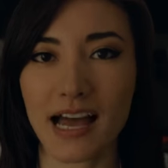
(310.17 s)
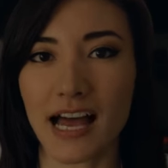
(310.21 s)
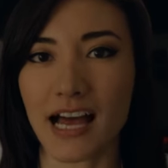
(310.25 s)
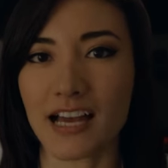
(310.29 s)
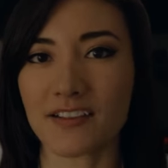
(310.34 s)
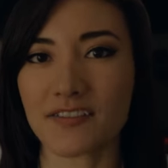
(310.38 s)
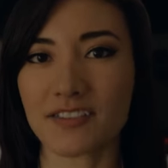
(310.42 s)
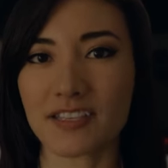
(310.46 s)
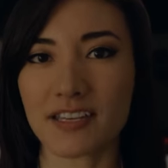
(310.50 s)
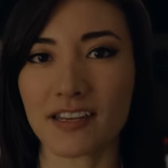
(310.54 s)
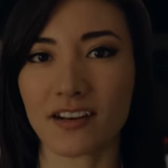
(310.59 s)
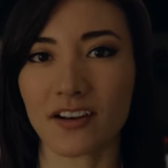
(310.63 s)

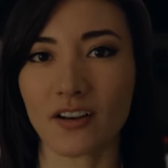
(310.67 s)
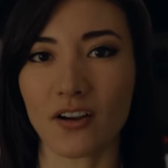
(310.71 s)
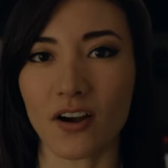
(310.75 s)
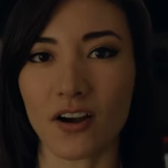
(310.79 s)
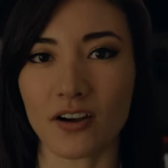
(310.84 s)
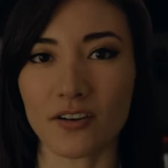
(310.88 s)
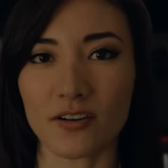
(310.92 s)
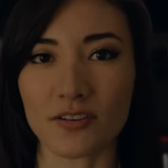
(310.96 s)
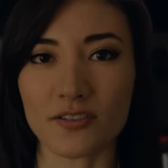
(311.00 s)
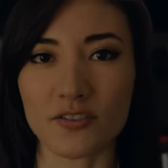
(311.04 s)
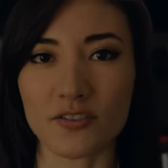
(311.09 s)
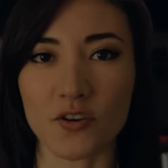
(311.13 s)
I've seen it
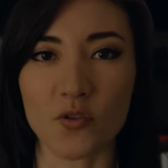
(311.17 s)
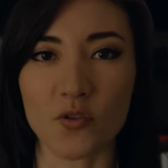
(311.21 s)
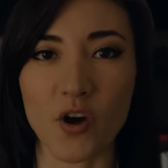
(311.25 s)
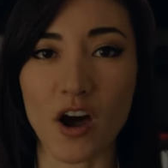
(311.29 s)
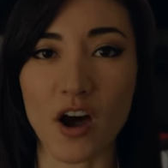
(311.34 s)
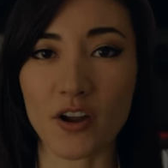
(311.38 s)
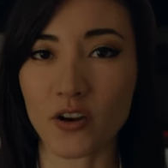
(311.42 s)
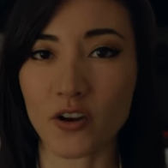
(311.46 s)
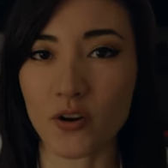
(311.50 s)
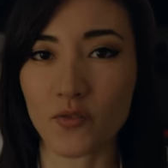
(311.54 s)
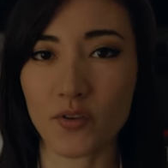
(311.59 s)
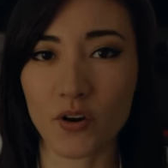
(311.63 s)
on also
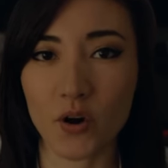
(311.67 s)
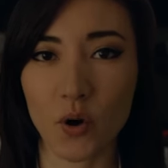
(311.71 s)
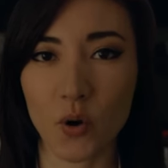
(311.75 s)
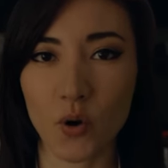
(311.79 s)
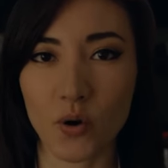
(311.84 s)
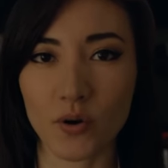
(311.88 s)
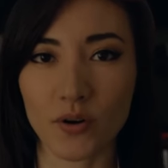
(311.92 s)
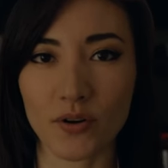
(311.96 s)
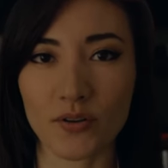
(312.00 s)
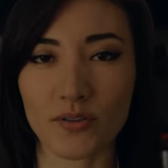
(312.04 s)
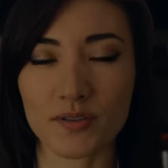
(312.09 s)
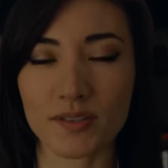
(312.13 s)
audio
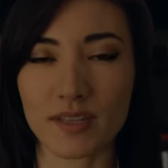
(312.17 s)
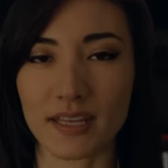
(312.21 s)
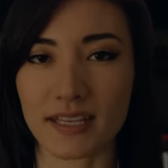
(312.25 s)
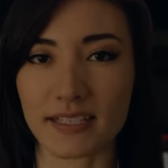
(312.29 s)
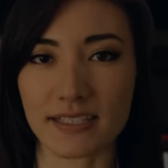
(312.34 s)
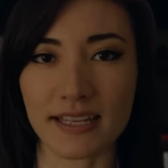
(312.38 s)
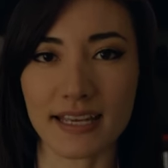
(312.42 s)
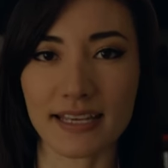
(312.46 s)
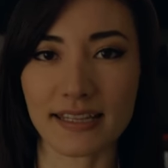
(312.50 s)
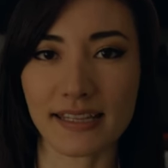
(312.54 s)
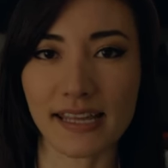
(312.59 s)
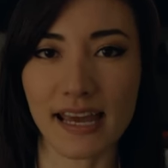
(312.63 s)
recorders, things
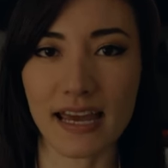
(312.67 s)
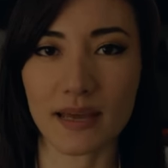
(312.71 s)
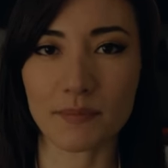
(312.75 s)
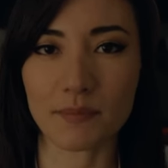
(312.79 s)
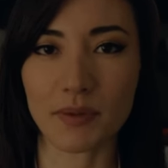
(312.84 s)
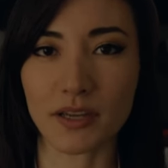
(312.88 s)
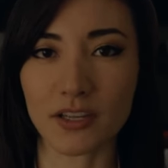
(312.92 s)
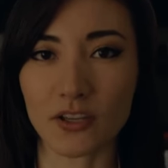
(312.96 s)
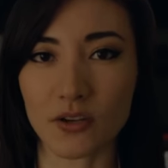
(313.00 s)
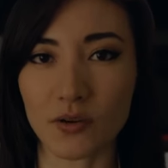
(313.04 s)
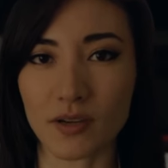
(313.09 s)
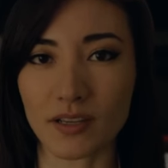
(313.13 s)
like that,
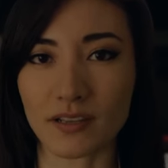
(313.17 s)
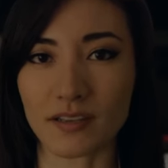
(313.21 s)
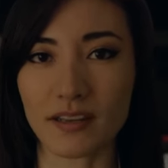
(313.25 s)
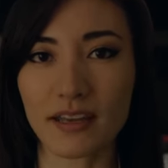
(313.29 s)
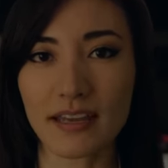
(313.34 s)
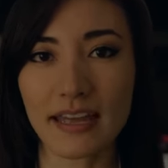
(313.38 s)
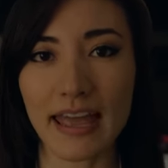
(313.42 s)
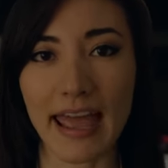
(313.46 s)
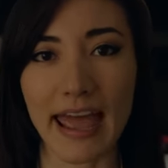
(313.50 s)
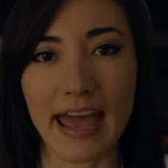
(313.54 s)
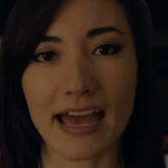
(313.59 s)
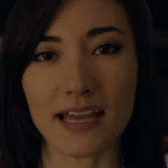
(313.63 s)
but you can
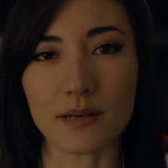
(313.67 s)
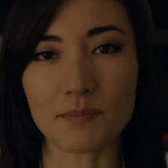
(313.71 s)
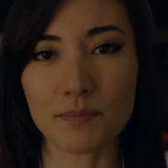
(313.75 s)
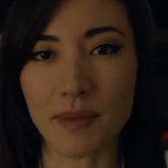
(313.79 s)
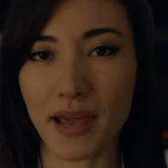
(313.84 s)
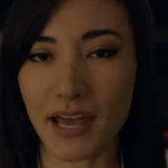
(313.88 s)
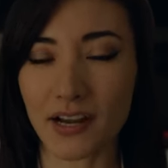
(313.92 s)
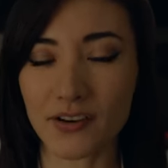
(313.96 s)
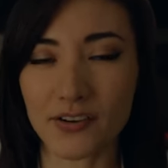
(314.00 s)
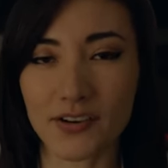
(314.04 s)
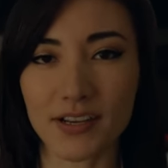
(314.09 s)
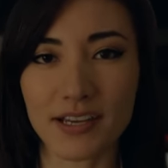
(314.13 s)
add
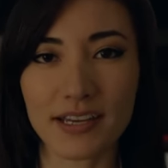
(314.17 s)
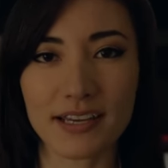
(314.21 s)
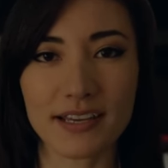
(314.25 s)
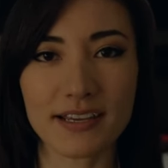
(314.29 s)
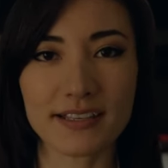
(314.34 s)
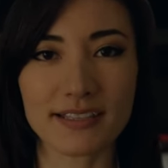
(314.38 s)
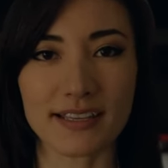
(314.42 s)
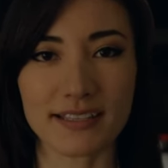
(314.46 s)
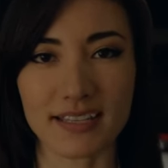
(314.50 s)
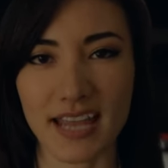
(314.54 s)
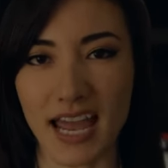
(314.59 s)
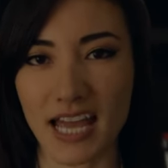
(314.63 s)

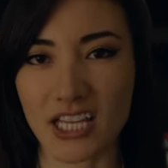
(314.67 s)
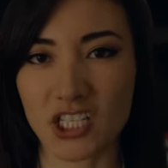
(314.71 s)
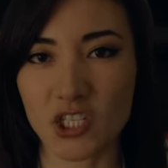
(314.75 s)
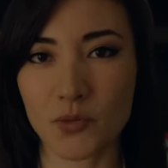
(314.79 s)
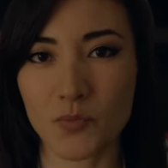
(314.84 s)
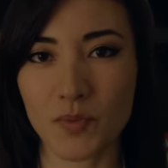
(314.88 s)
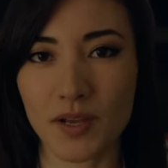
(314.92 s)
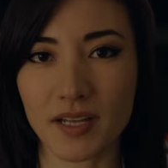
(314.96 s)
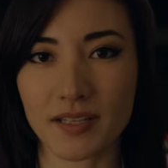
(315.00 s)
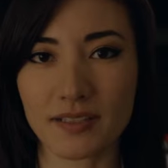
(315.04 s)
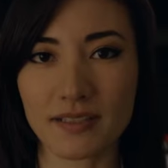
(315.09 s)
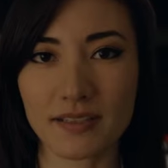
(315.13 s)
batteries,
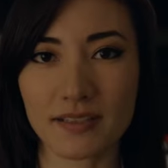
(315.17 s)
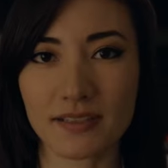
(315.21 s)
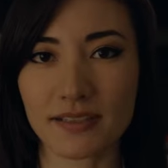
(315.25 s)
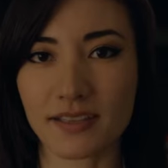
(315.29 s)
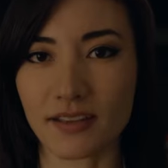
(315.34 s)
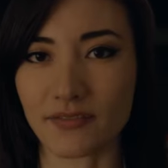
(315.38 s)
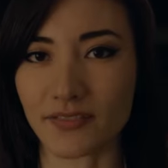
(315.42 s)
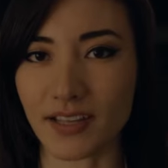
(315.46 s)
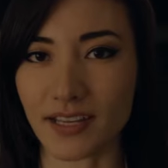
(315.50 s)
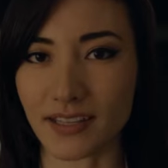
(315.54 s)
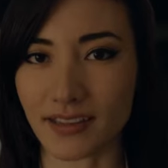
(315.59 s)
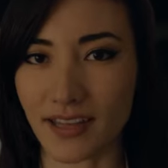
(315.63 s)
attachments,
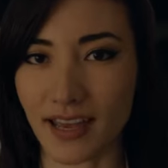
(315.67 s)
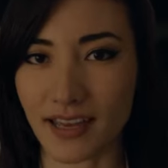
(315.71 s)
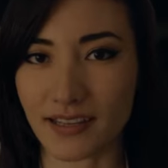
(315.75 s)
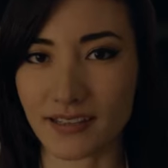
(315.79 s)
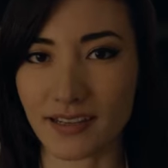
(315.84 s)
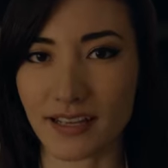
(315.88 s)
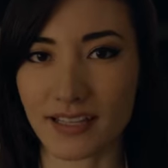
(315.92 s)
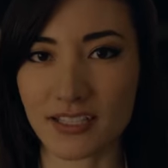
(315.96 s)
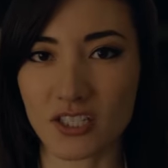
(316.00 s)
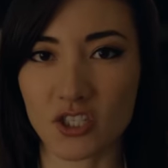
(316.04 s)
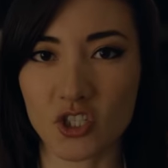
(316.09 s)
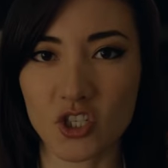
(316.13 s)
stuff like that.
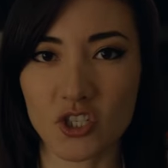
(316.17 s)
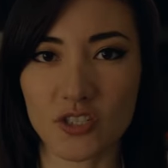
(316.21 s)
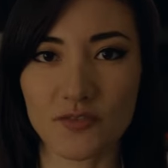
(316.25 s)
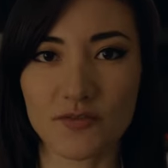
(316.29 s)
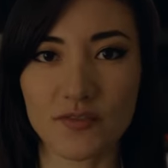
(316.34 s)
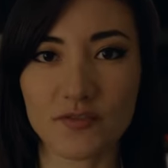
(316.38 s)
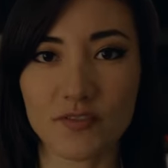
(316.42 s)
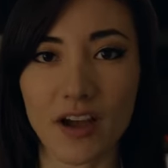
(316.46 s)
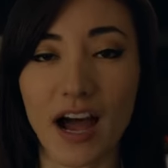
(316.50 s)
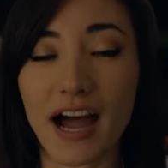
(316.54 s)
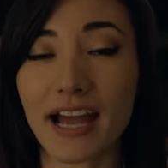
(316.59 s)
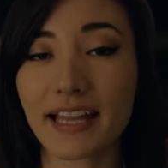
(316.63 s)
It's just
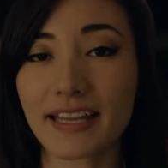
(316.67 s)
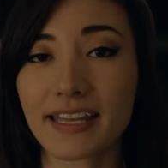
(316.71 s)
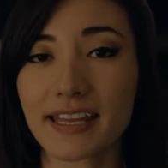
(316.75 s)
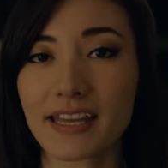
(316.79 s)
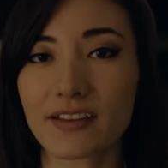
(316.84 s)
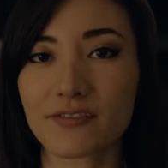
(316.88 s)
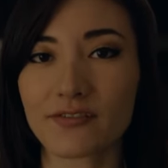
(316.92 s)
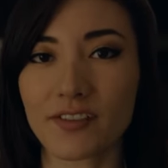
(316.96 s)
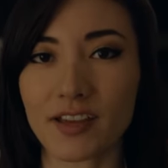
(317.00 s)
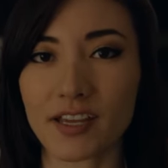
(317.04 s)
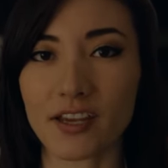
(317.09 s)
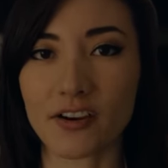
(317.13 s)
highly
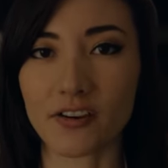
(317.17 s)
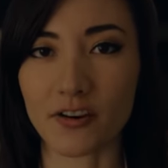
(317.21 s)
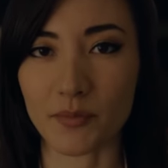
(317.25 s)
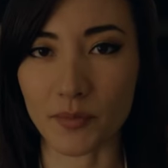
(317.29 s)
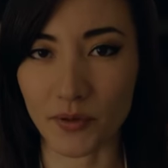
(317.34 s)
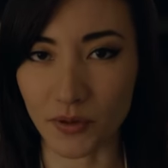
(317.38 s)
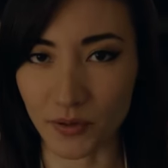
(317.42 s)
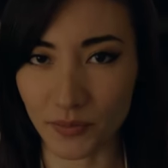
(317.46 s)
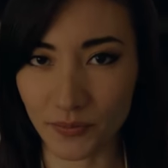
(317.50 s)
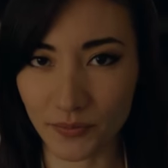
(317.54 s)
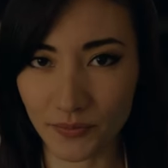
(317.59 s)
configurable.